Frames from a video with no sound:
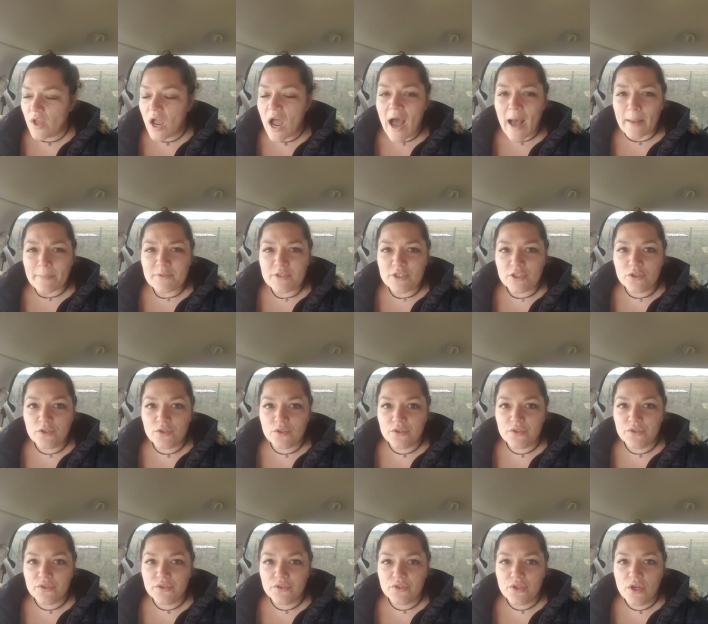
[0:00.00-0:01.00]

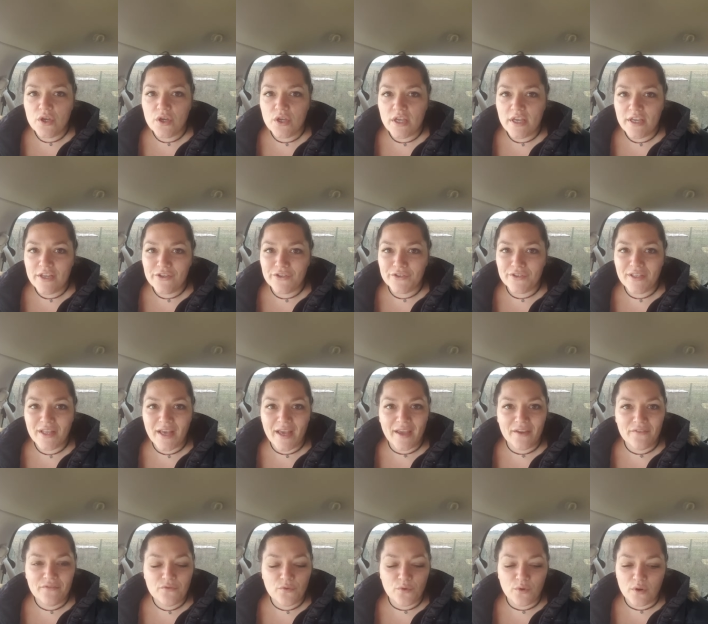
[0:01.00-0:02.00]
obstacles in your
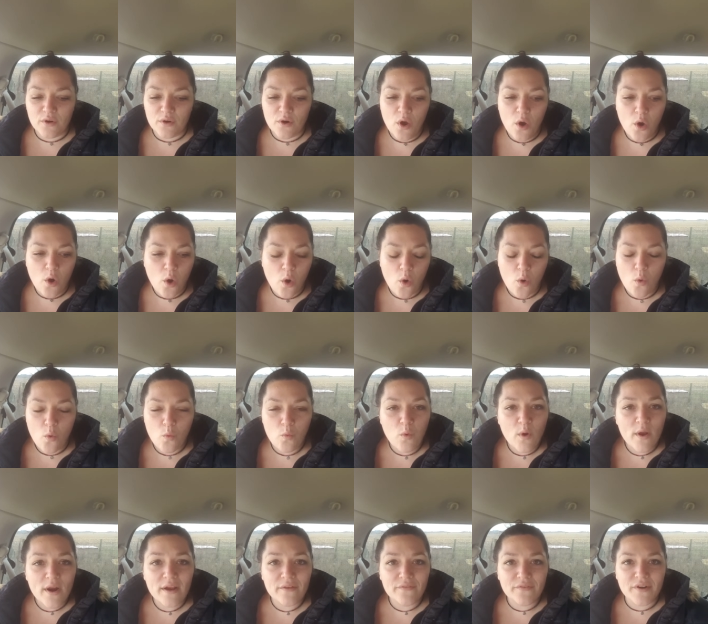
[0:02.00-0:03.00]
life or
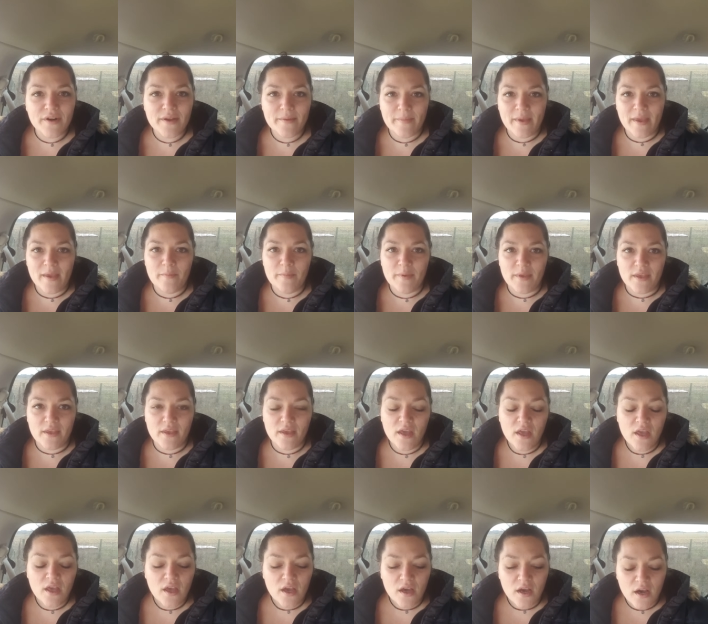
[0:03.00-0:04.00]
whatever it may be,
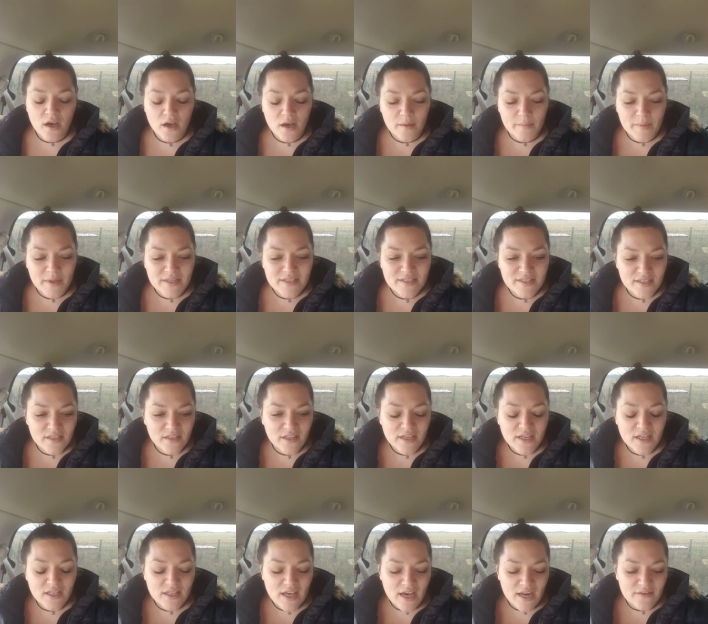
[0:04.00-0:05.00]

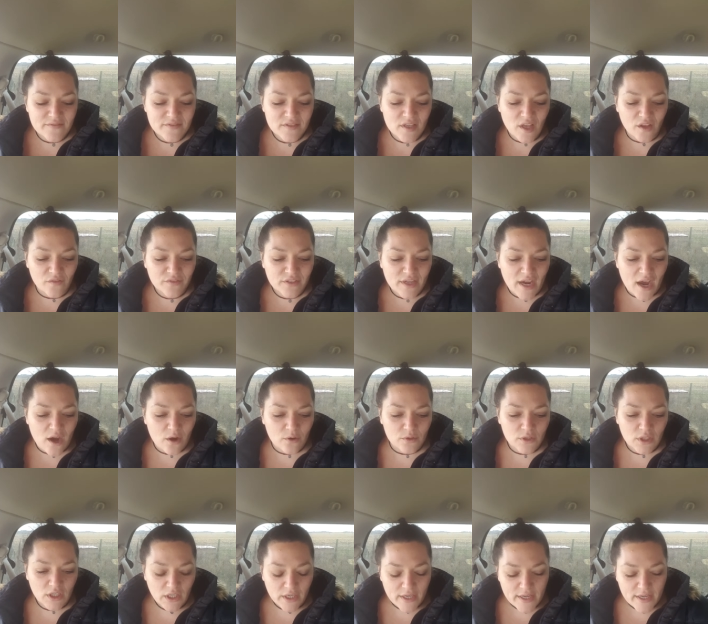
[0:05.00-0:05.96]
instilling a lot of self-doubt